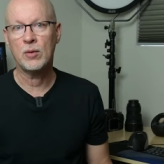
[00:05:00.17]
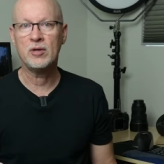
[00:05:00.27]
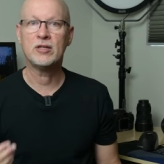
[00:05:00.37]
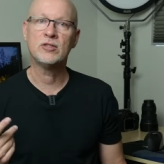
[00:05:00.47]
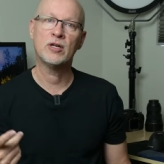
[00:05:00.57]
I'm
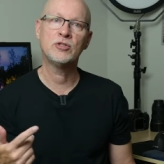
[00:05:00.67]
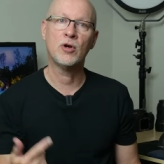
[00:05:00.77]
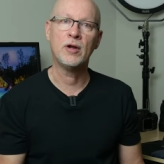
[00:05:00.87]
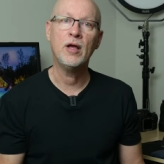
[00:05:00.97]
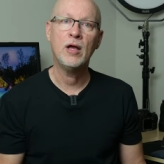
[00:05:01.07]
going to touch
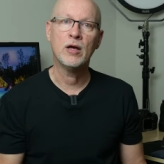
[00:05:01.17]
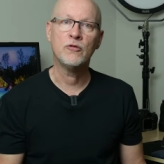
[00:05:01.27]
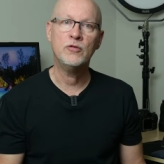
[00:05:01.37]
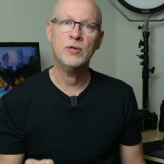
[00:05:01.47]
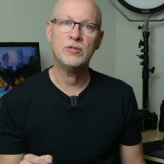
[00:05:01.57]
on a
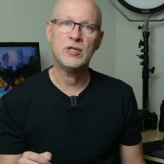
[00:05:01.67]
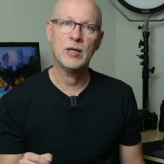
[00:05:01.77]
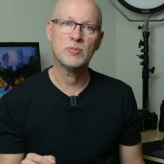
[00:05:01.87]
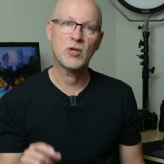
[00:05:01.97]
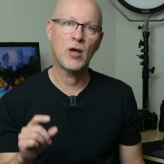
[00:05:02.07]
few
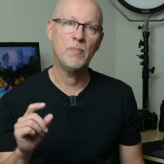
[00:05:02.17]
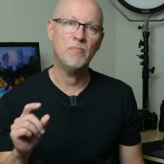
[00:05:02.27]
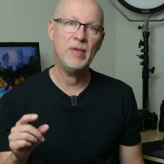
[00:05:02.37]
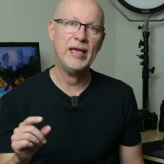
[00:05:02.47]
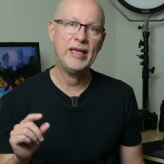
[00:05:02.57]
tips
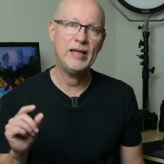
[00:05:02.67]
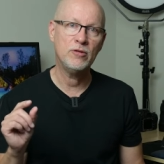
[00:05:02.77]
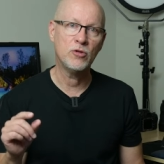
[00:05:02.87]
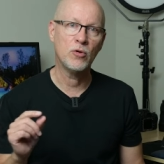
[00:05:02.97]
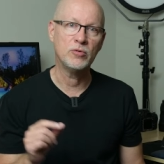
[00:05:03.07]
on
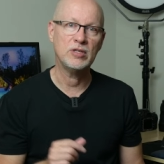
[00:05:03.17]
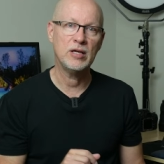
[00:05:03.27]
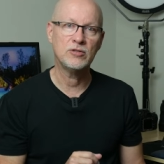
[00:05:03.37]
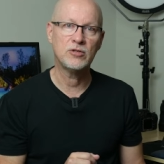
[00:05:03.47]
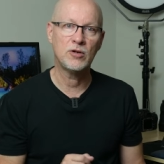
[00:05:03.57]
making those
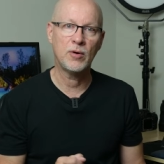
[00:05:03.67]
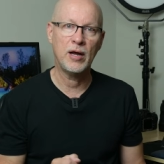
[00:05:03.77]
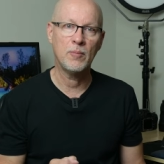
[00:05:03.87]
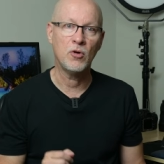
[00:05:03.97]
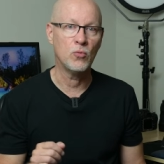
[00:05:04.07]

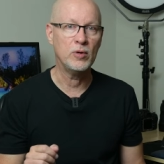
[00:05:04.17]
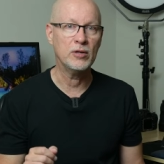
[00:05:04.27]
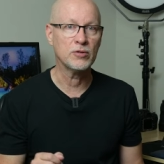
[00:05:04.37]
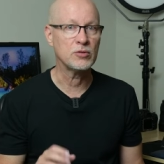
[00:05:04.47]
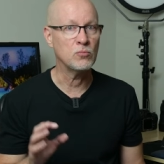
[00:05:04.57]
Instagram
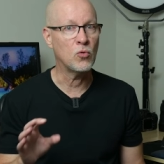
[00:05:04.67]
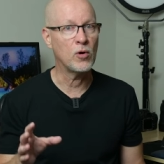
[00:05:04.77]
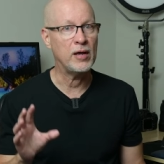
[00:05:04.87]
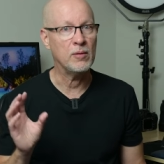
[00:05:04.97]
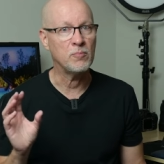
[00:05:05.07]
Reels
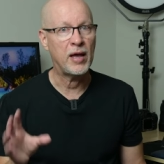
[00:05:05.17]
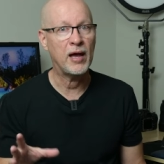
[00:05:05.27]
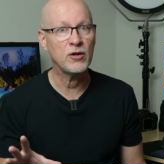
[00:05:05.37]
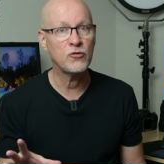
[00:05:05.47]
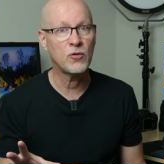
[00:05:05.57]
more
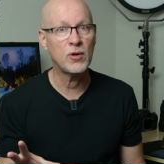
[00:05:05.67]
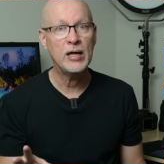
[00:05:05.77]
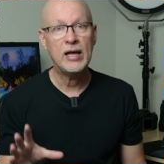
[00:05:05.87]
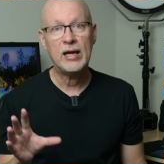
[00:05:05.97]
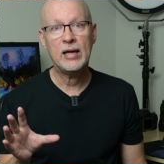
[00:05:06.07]
impactful.
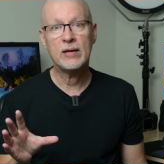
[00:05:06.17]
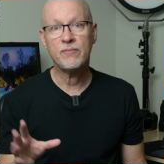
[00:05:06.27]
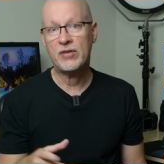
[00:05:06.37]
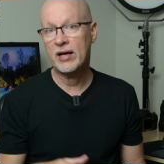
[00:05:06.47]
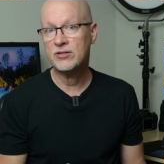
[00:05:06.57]
And
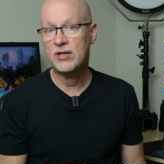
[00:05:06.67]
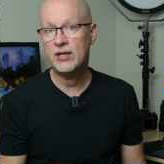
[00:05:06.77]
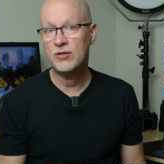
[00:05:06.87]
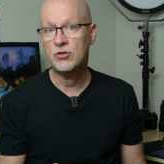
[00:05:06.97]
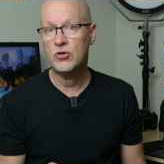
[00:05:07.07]
that's
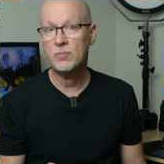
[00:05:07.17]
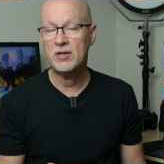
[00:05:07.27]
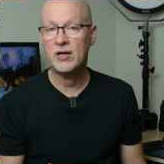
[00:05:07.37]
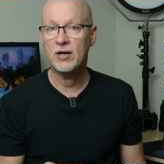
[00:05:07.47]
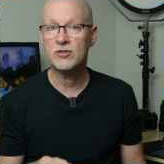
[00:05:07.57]
key too,
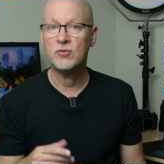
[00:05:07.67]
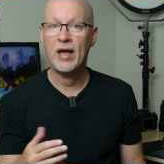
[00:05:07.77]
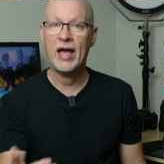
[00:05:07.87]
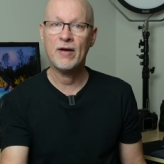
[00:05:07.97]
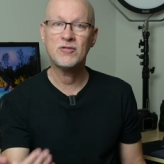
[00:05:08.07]
because you
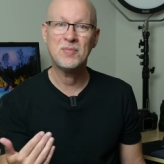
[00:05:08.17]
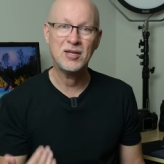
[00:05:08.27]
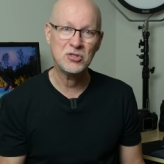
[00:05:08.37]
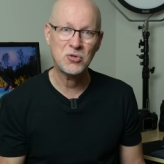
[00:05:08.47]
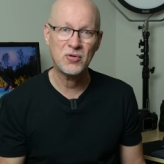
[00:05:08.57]
have to
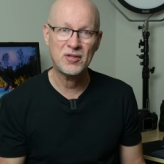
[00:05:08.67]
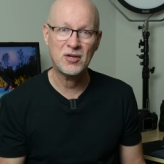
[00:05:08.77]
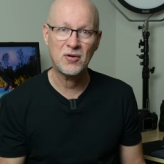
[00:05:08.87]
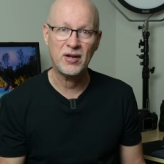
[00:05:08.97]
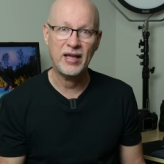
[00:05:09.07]
make sure that
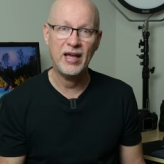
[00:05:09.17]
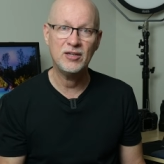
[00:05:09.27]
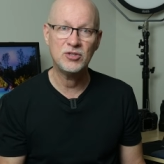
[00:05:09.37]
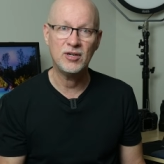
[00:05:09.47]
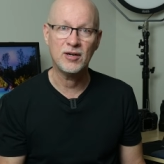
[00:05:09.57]
they're
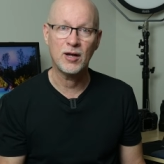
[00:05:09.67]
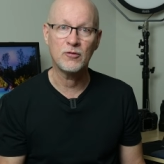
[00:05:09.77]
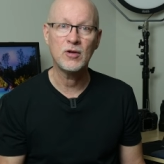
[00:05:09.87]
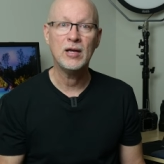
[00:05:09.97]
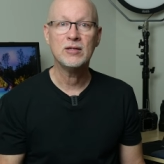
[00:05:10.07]
engaging
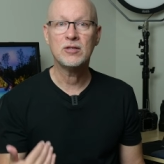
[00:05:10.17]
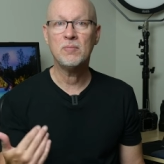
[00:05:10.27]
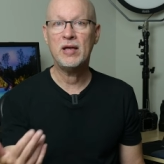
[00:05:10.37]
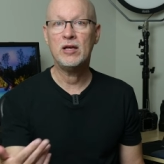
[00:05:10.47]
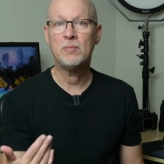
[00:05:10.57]
enough to
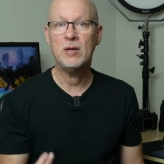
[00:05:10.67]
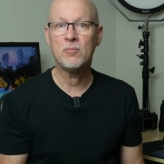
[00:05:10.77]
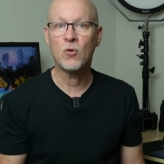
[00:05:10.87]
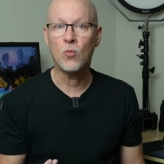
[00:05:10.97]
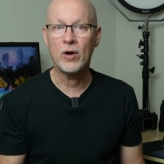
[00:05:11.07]
make
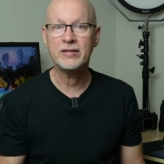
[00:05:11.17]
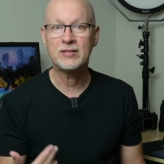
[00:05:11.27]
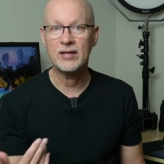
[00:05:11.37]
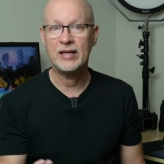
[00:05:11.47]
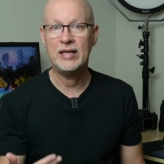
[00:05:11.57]
people want
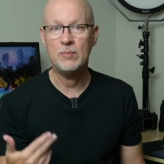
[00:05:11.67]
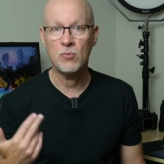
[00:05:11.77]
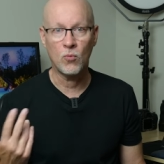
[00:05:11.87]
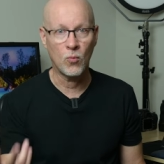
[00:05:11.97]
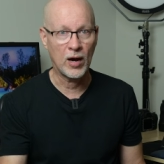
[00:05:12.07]
to keep
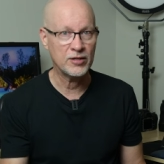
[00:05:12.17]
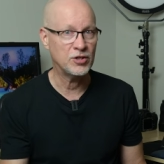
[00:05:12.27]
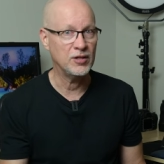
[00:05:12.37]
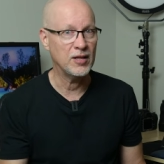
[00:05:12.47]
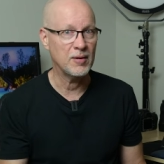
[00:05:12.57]

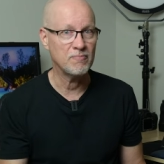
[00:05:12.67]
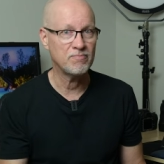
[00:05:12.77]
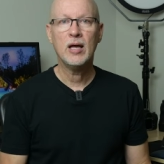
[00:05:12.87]
watching them.